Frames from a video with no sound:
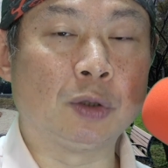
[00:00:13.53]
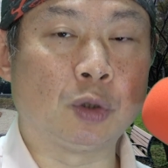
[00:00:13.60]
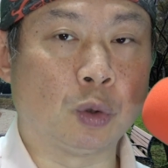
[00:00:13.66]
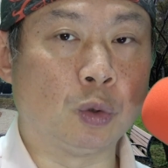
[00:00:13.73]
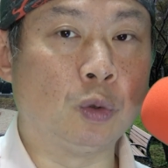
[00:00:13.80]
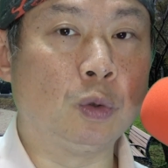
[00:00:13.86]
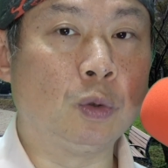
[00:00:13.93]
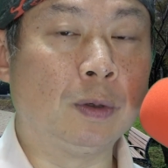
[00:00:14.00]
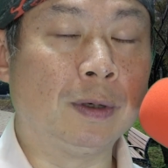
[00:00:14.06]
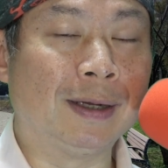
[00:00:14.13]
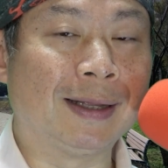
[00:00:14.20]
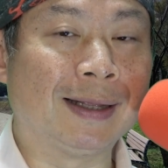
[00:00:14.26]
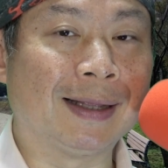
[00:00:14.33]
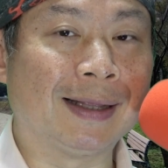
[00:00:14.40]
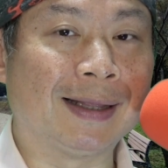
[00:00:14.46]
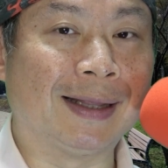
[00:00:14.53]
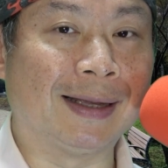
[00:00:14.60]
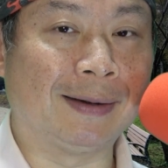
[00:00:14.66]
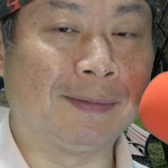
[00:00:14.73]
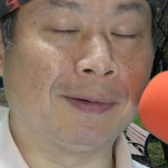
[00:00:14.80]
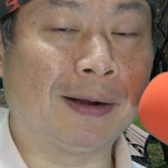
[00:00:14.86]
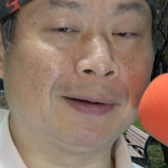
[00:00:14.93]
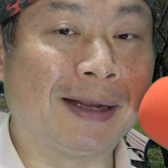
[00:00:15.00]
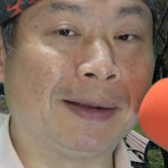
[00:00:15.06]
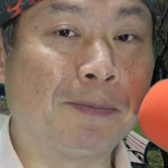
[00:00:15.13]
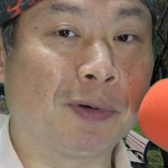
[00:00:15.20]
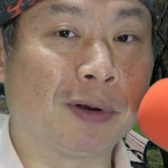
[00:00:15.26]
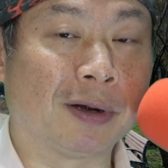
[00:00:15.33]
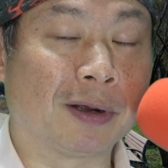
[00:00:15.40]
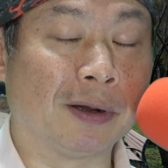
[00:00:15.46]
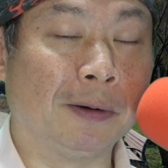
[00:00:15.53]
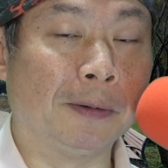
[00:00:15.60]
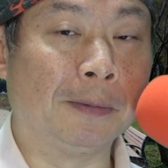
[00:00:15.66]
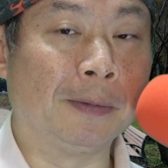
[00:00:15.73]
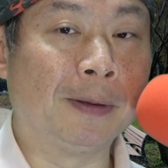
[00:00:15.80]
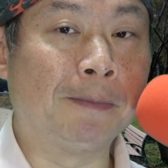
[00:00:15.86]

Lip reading: to the routing protocol